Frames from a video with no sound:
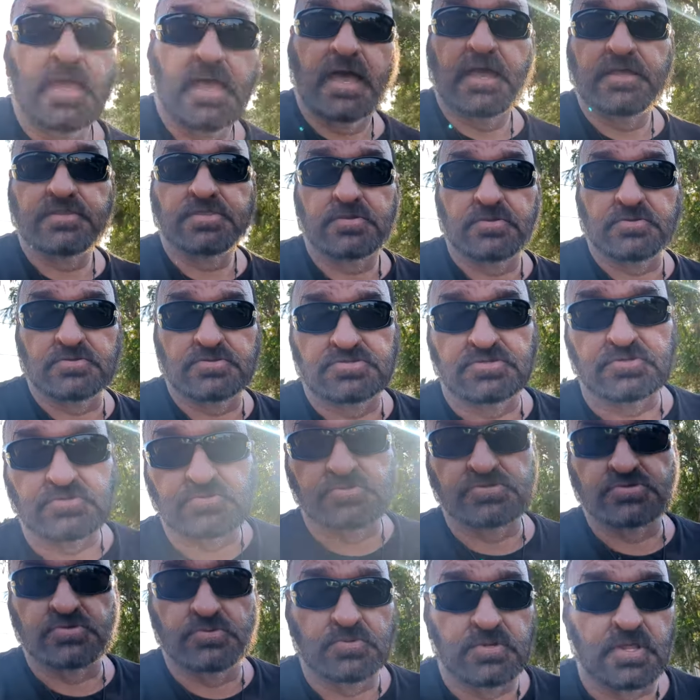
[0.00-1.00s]
I turned too
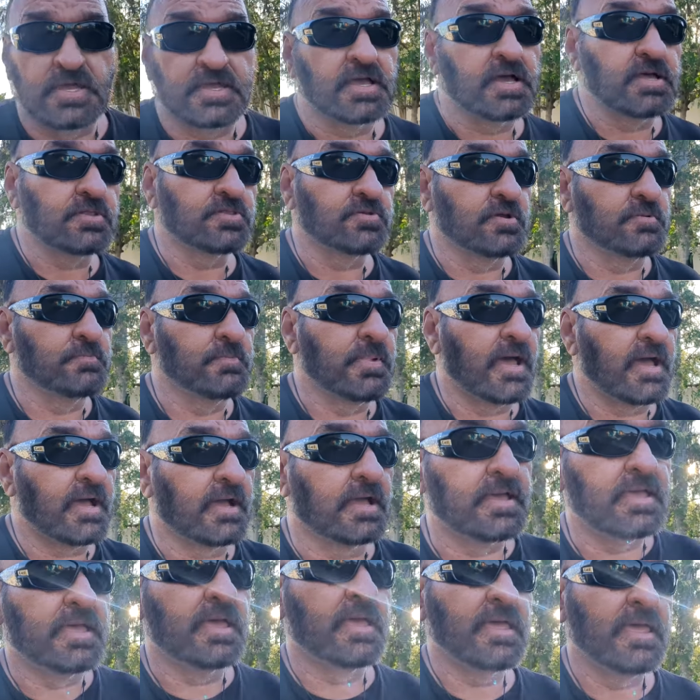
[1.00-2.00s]
soon I got turned back
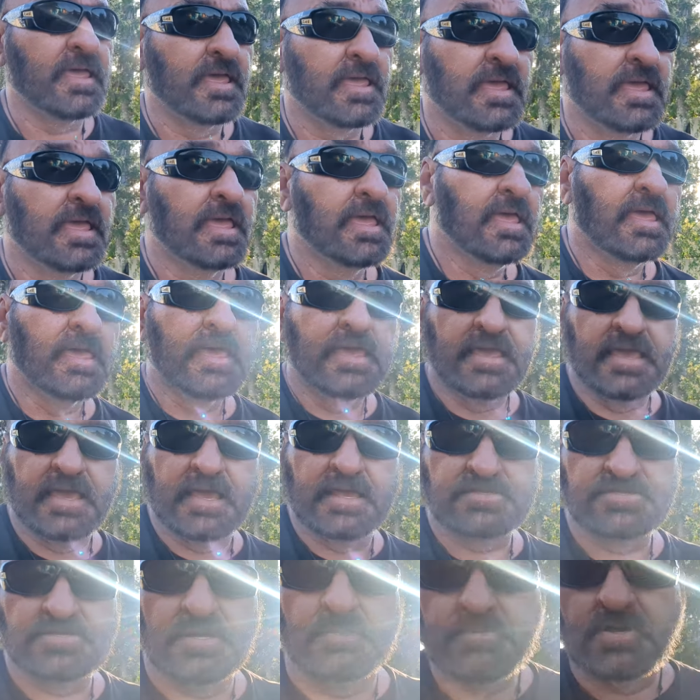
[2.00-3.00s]
yeah
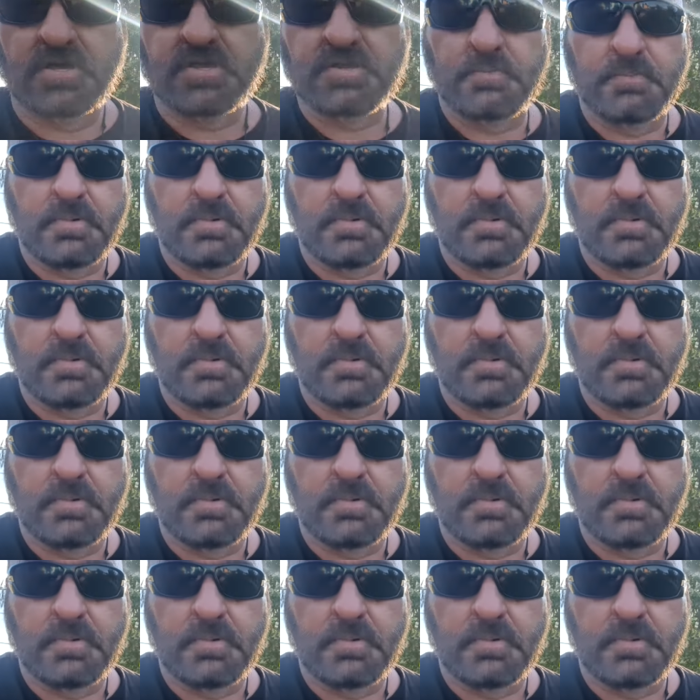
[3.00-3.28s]
so I'm gonna